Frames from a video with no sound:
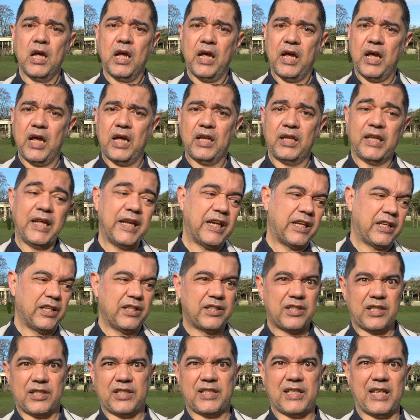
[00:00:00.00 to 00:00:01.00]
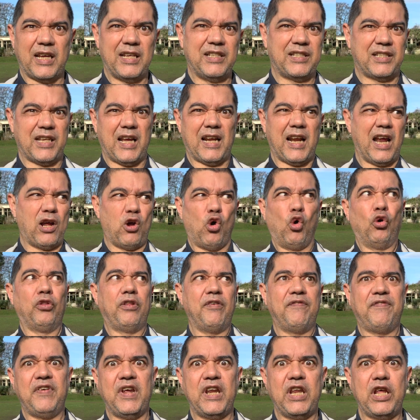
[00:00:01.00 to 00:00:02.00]
uh, linking to say, say like
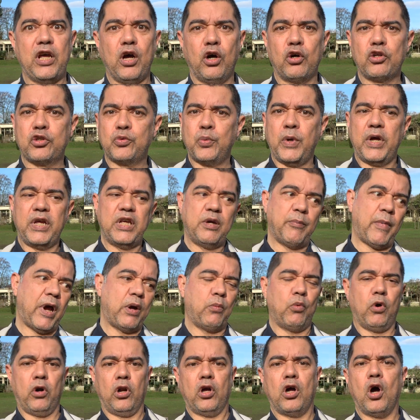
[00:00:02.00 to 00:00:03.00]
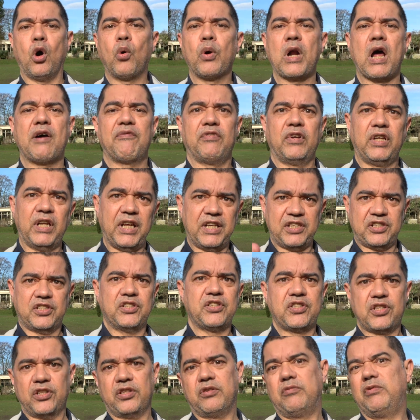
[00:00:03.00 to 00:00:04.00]
other videos where you might want to go and have a
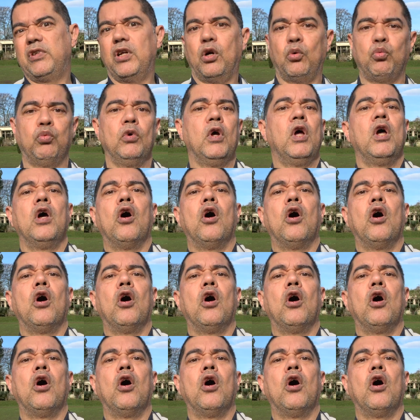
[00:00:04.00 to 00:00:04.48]
listen to, you know,